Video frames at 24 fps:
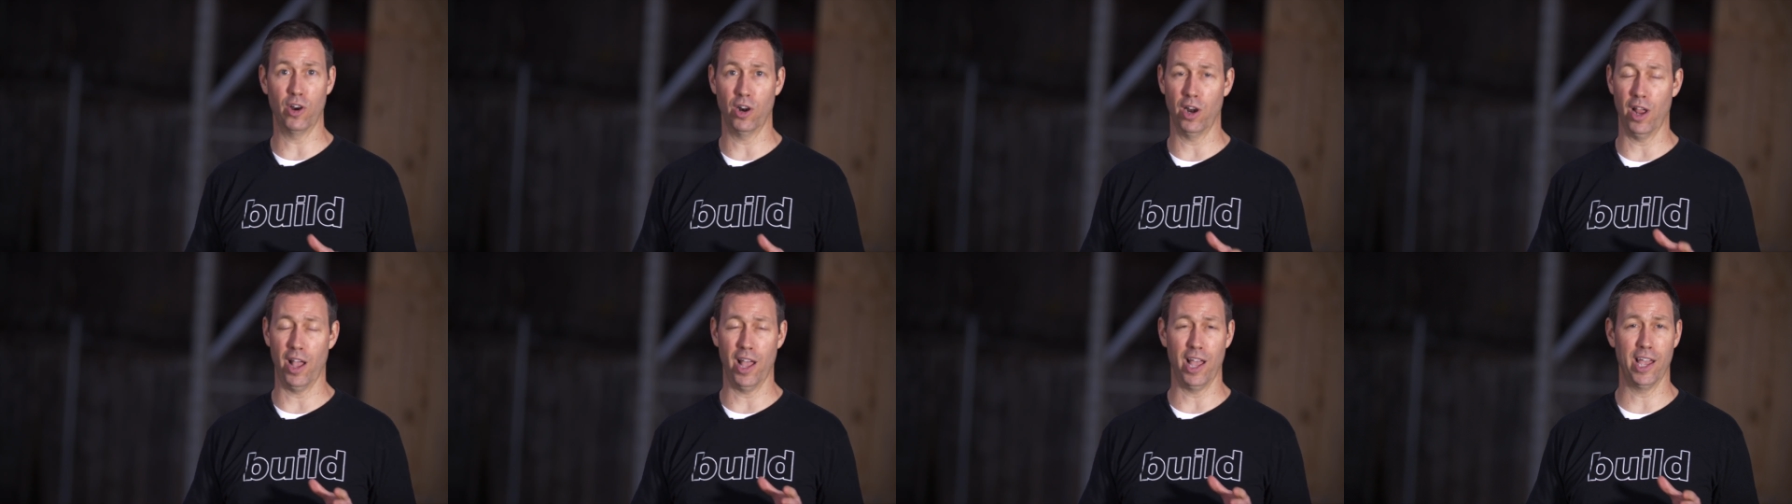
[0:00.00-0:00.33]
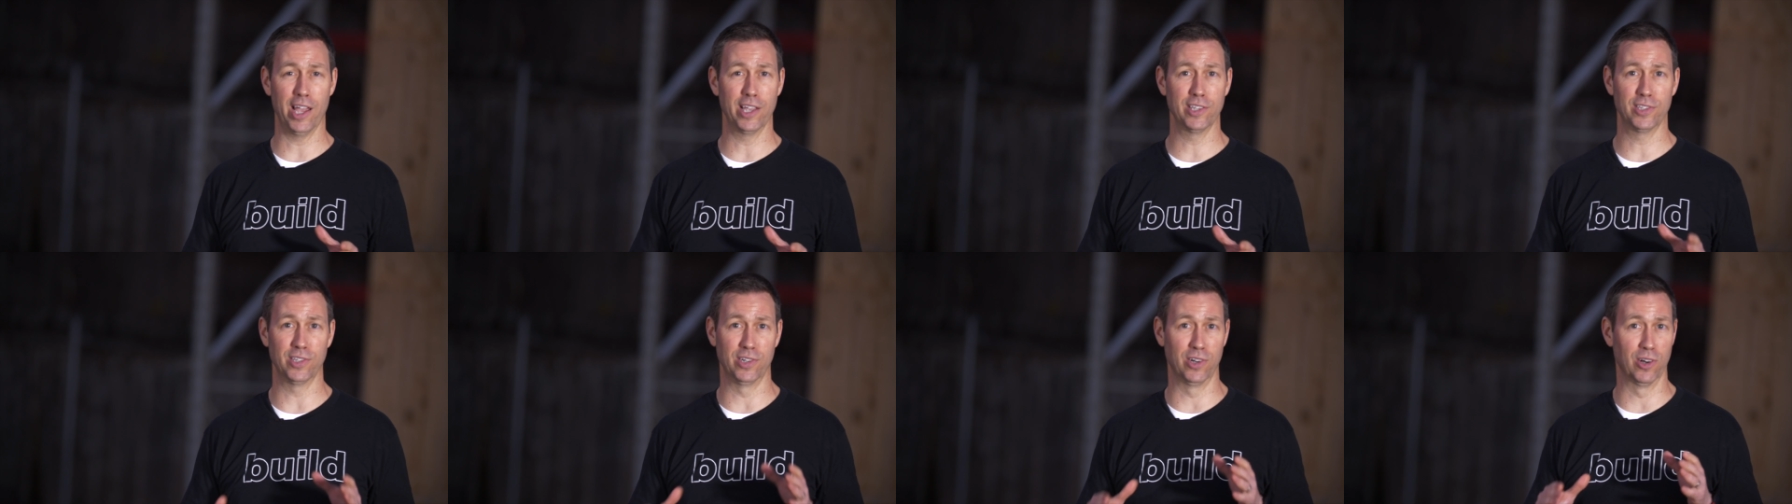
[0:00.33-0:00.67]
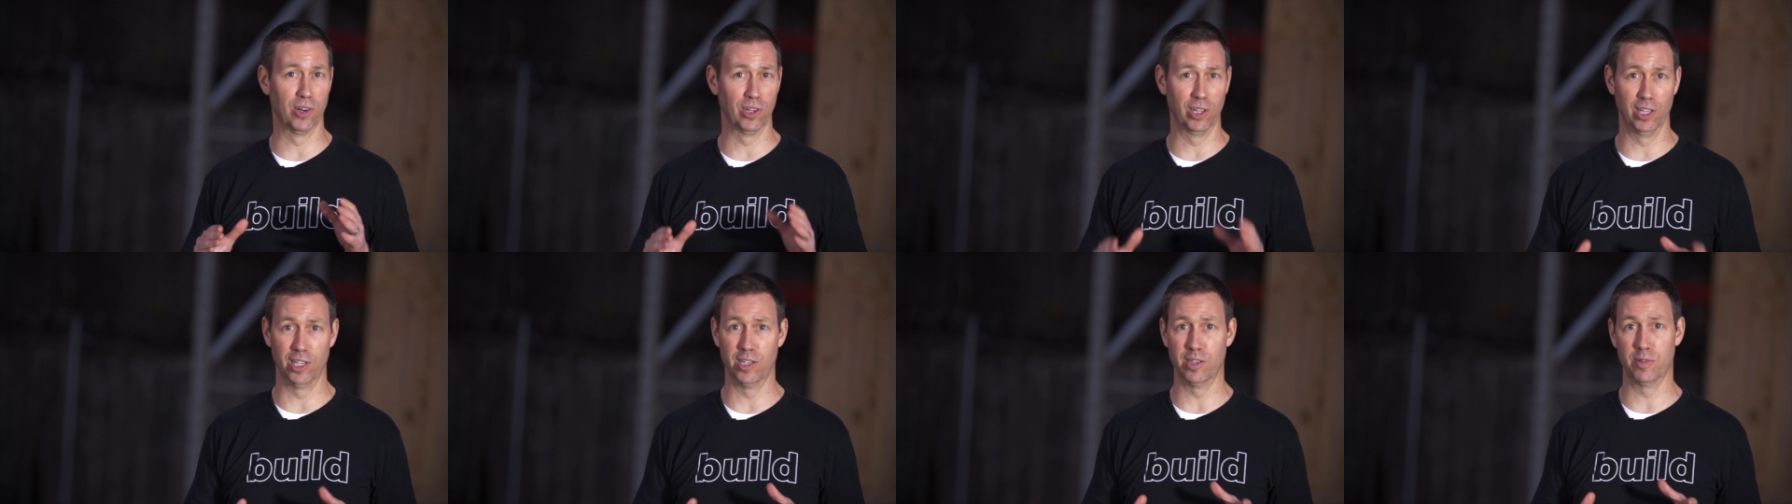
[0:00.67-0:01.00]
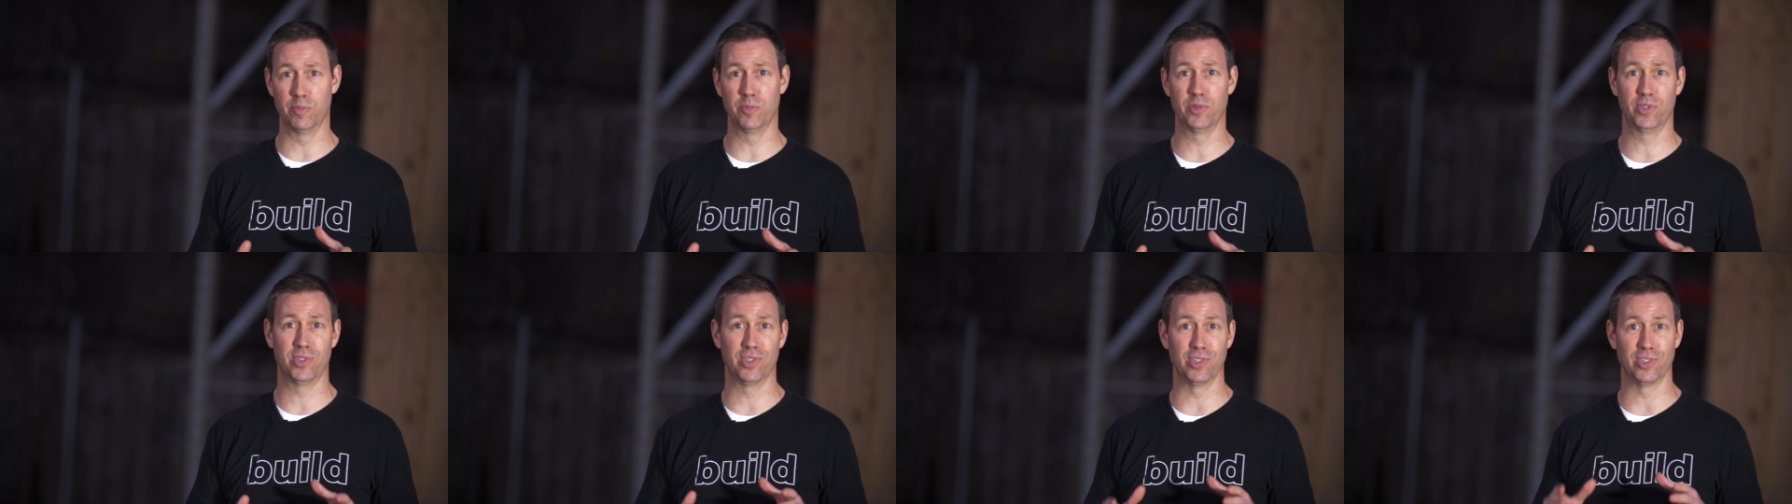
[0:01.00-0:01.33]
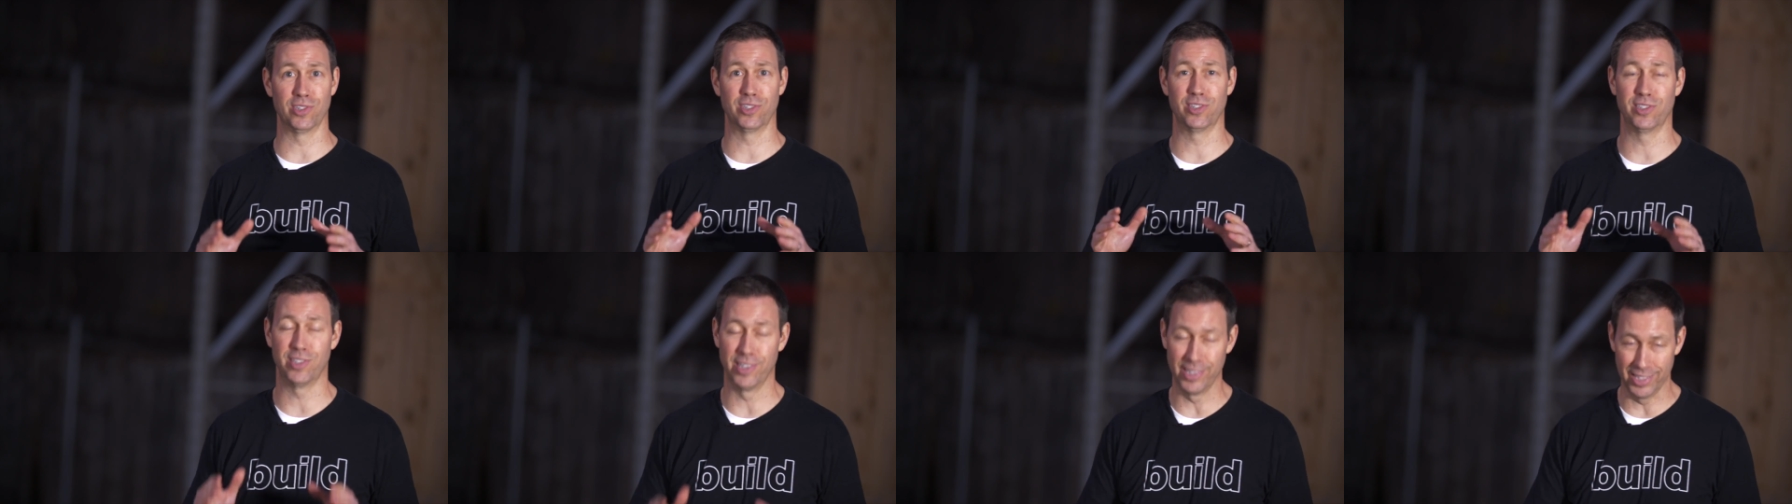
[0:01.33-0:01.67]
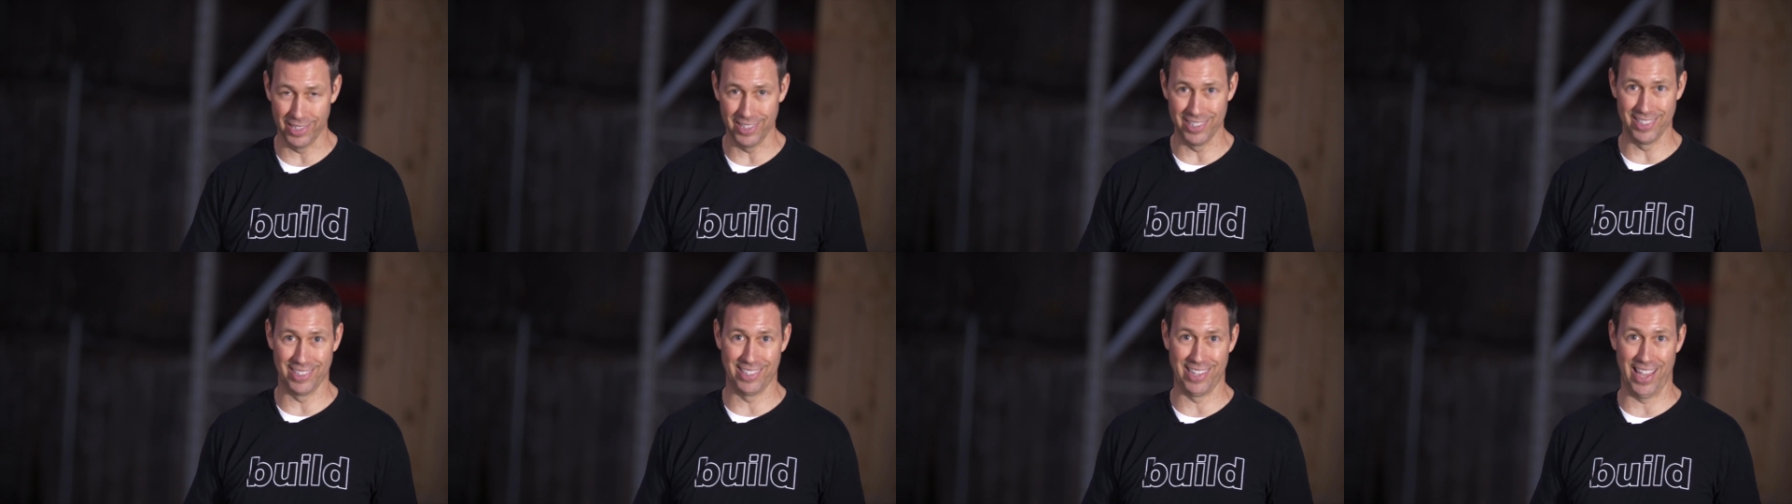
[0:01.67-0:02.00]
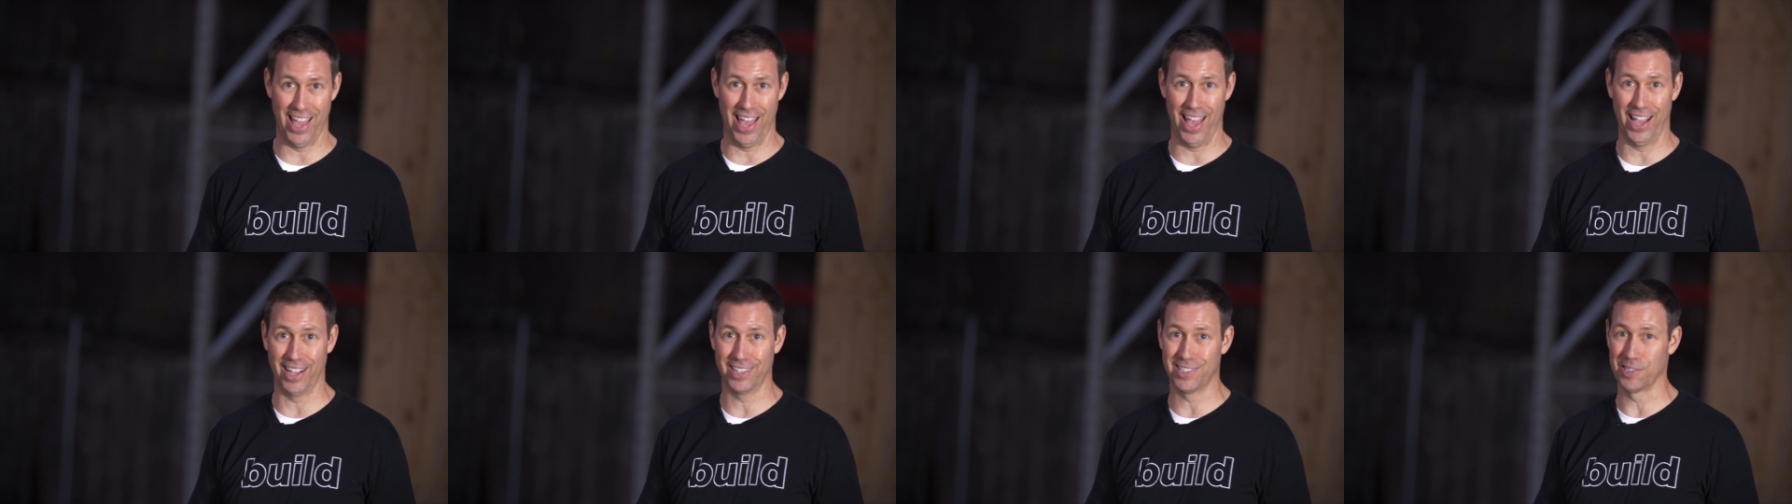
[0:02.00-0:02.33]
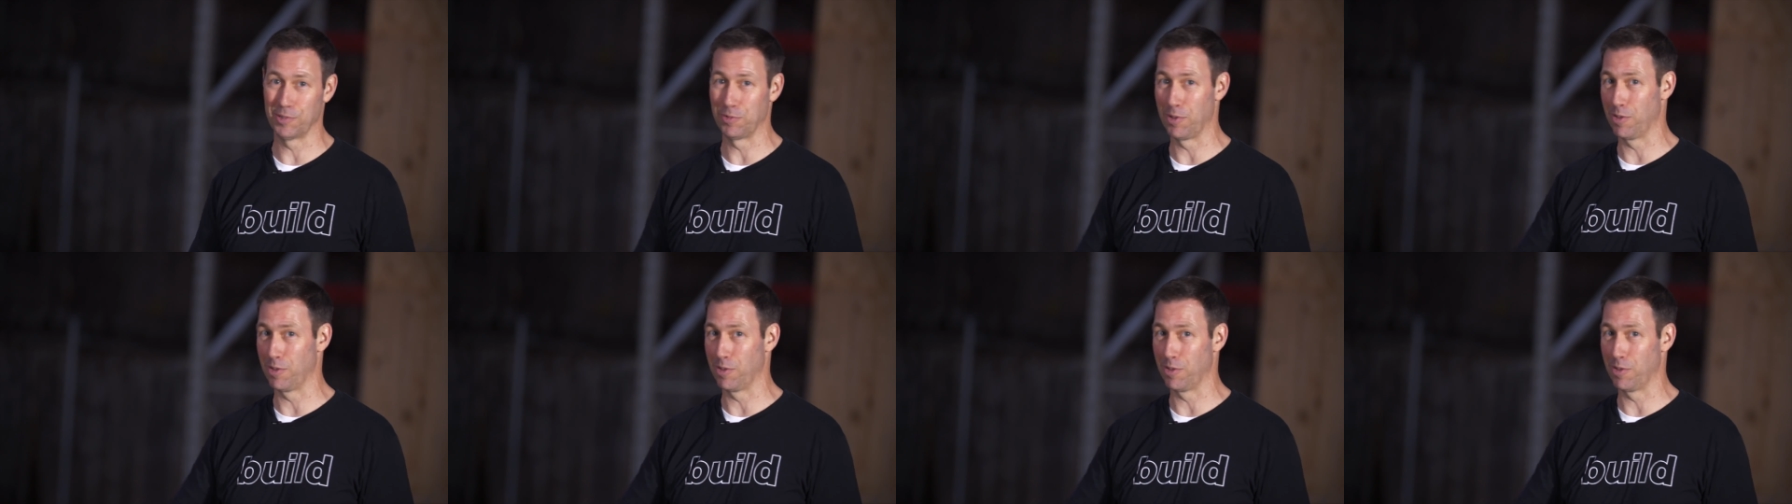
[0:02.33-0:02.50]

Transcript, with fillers: our eyes and our limbs still intact,